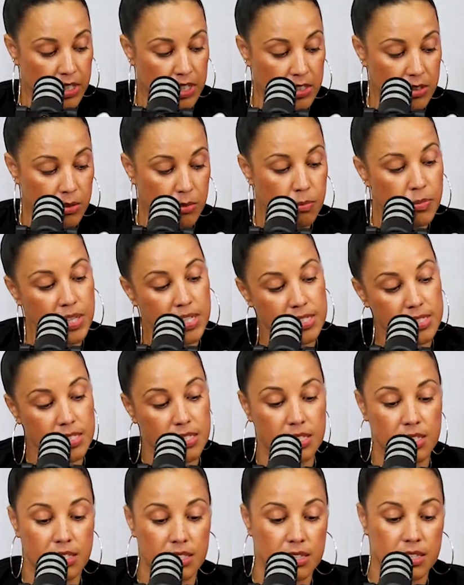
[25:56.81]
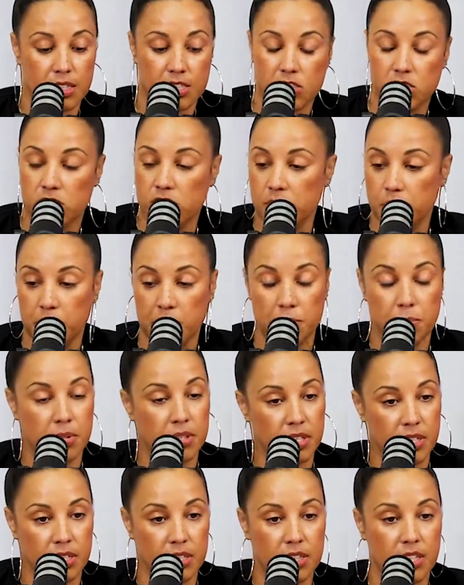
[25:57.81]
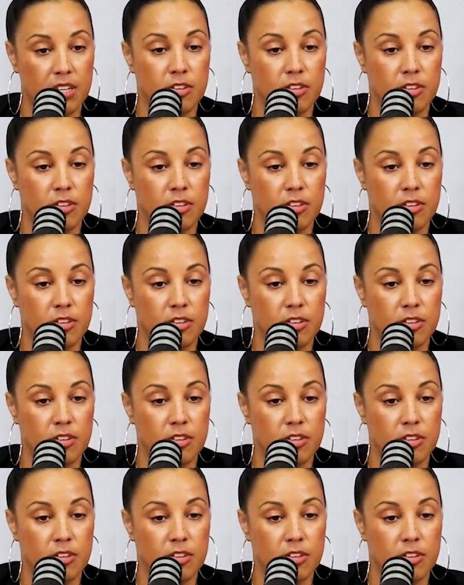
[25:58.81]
And basically, let's just be blunt.